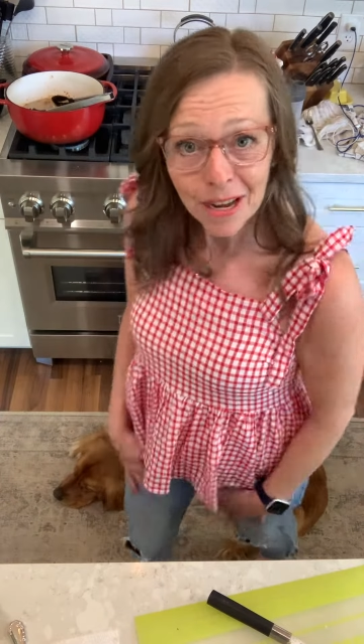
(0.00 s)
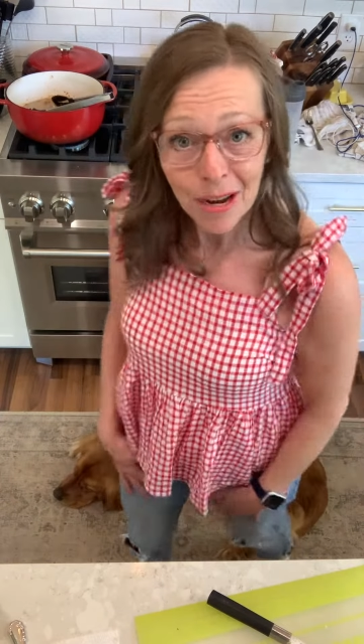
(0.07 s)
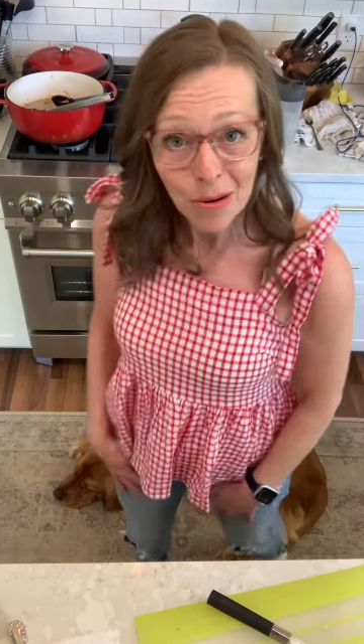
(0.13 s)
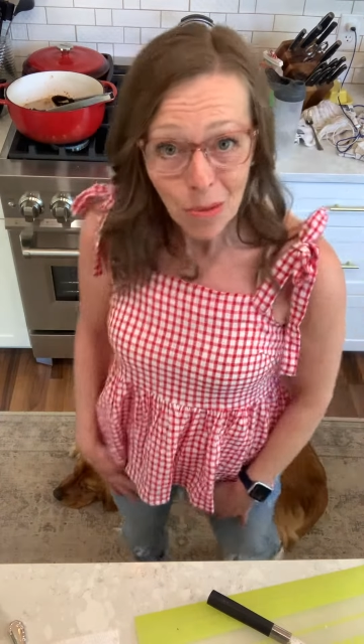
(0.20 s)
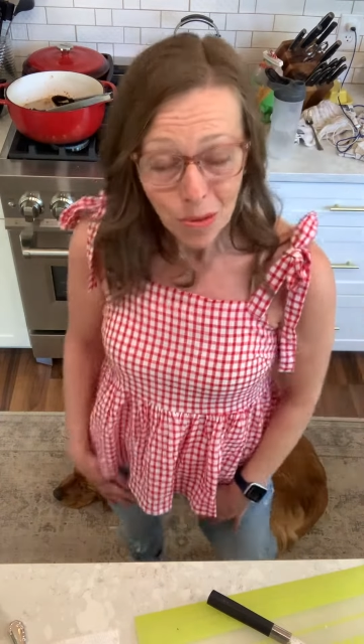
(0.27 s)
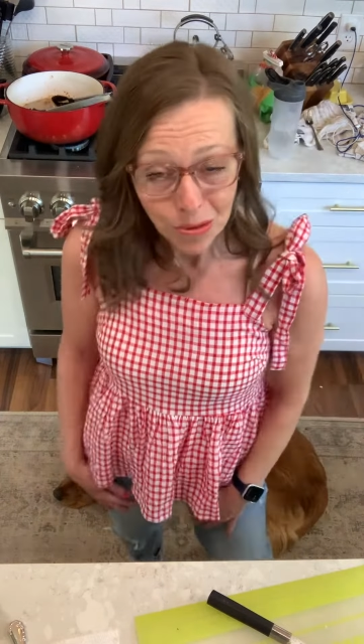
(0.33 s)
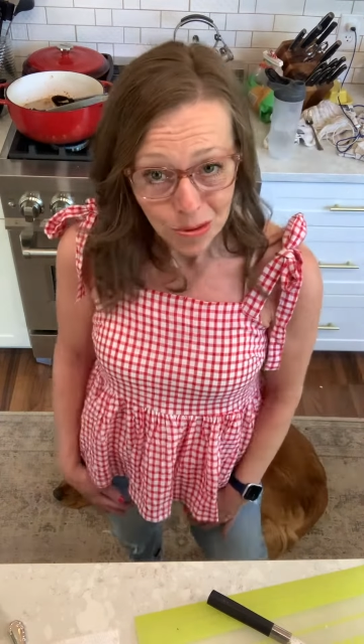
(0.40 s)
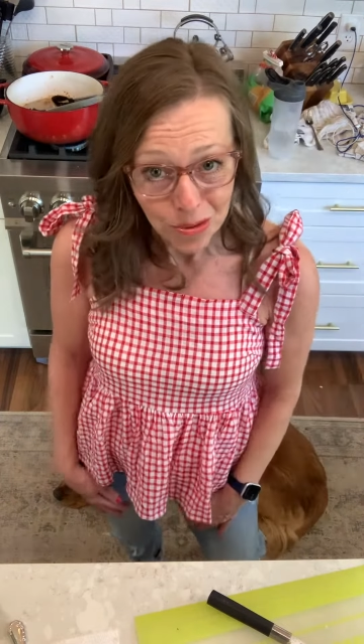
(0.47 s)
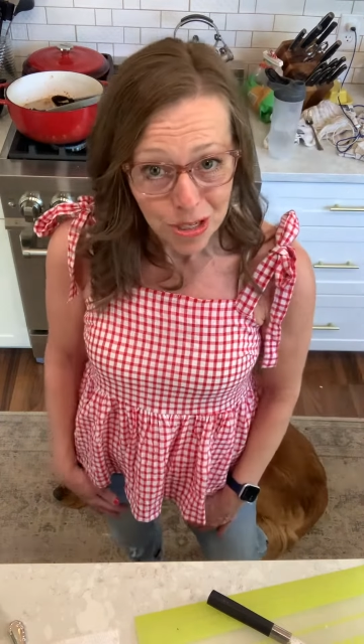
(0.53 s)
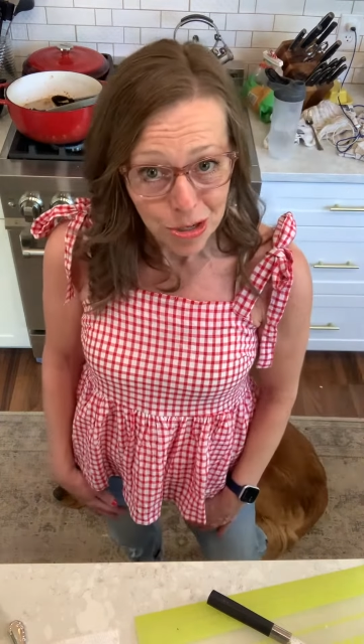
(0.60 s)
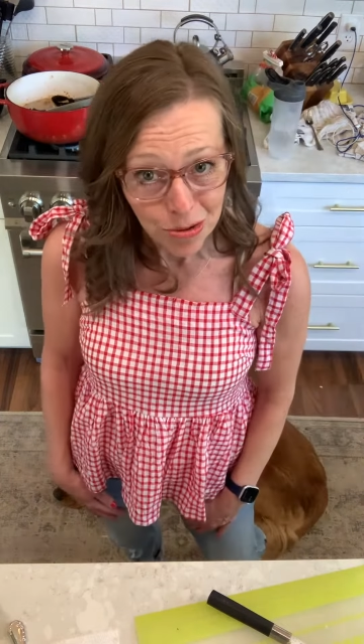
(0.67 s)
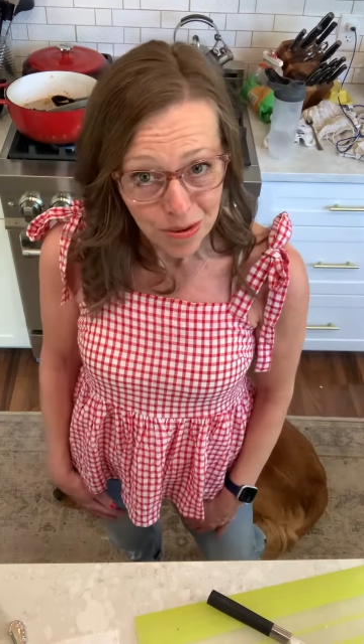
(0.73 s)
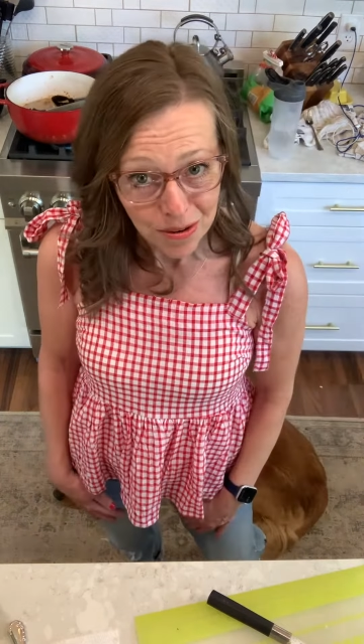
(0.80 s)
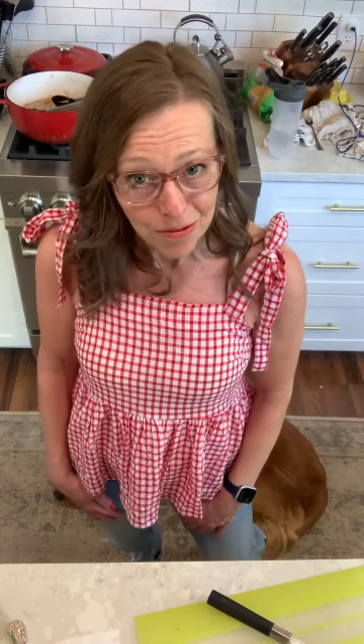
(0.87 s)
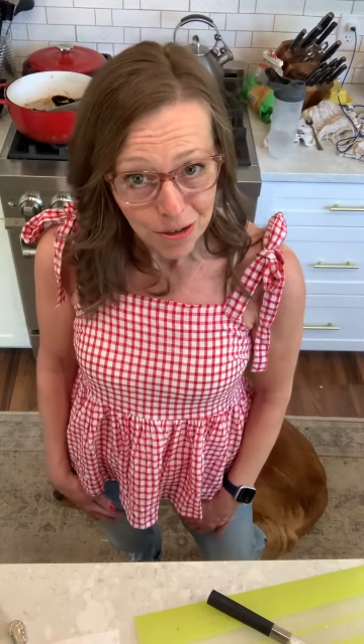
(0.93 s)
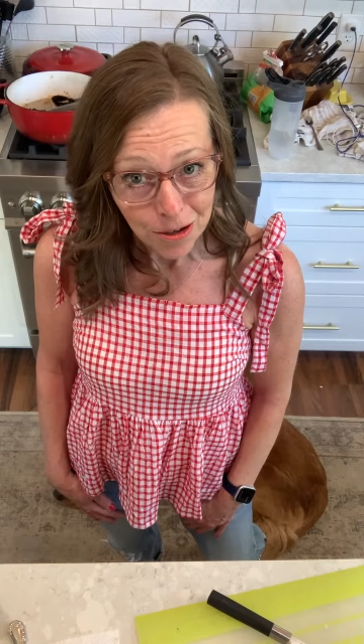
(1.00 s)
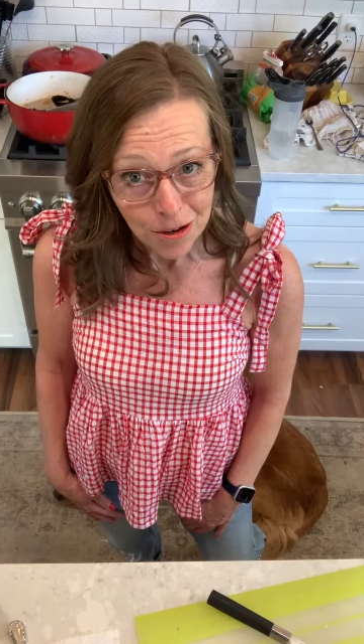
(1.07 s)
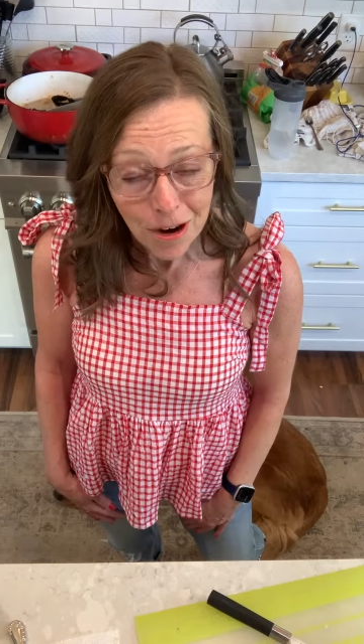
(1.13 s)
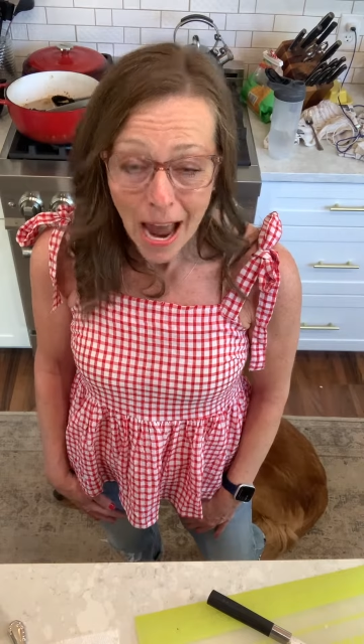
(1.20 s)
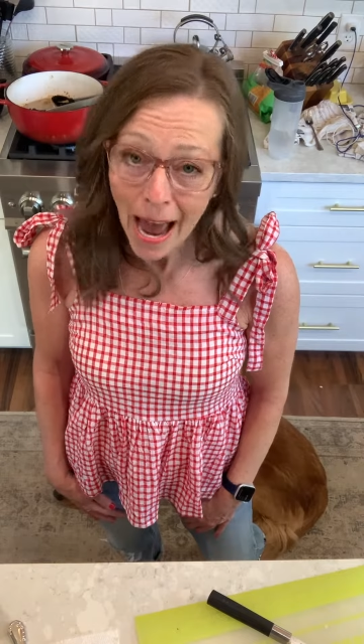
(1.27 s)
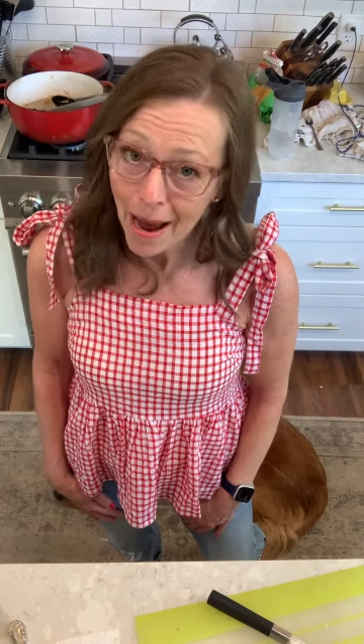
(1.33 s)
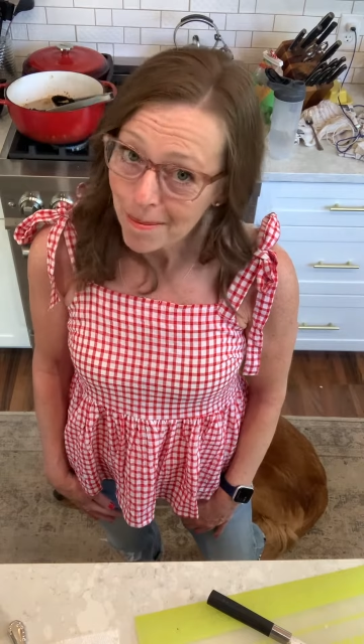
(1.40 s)
a golden
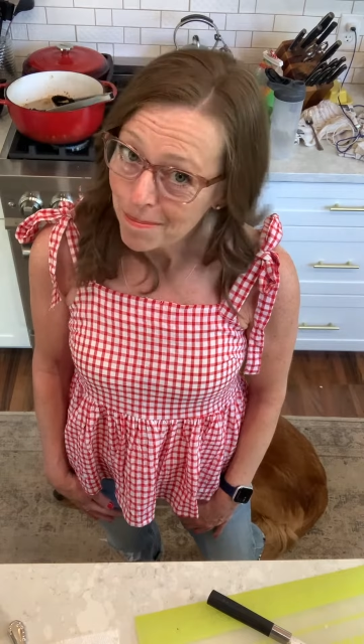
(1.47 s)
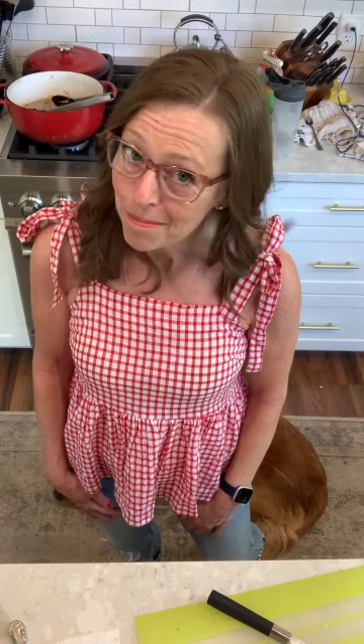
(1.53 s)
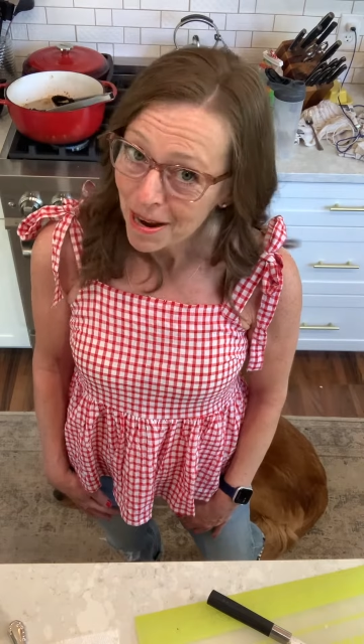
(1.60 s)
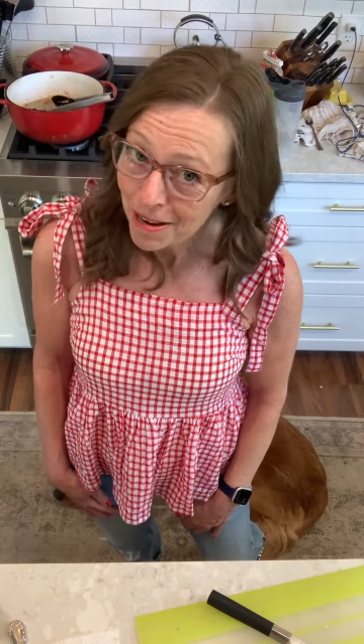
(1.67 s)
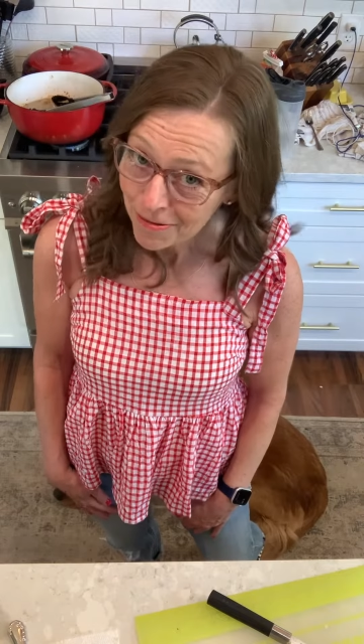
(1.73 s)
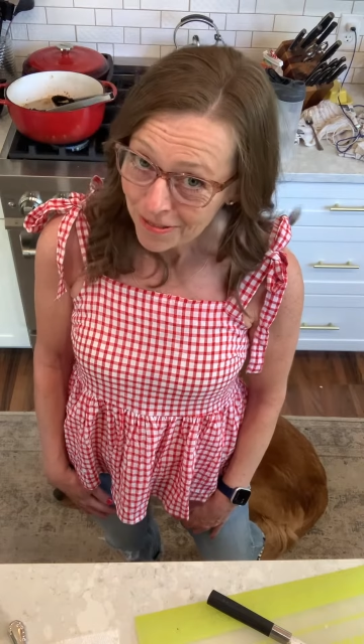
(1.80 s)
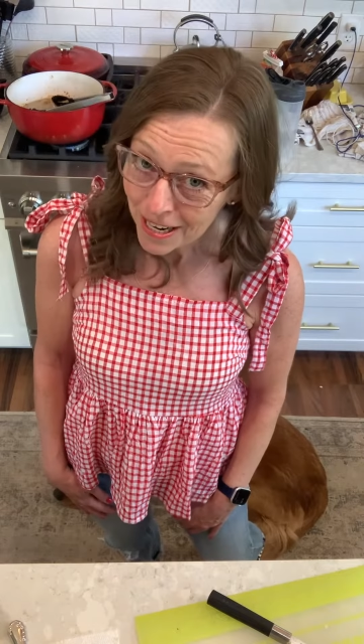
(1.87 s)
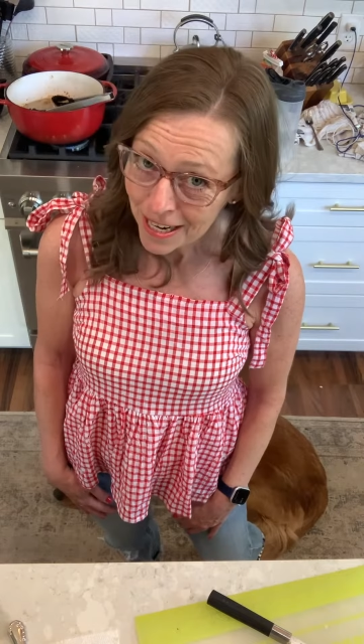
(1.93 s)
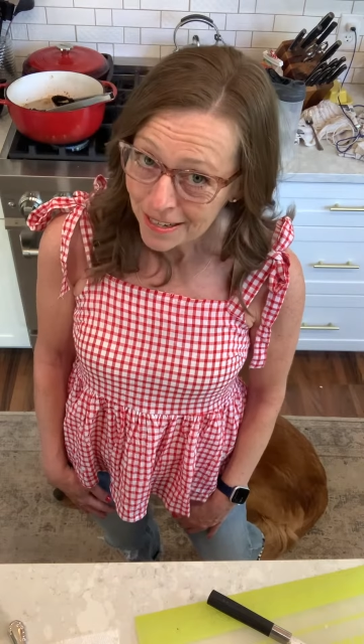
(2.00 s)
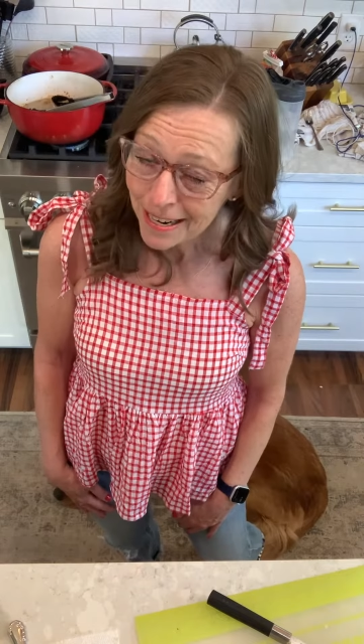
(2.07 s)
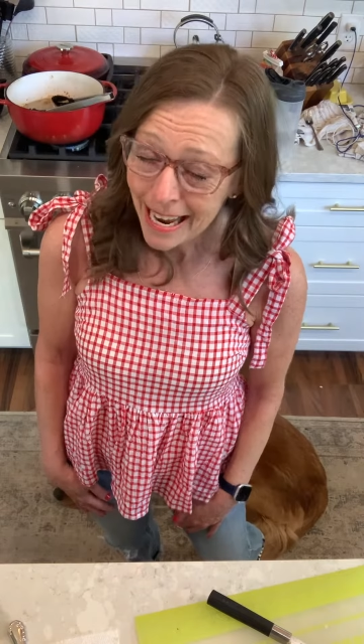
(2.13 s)
retriever at my feet,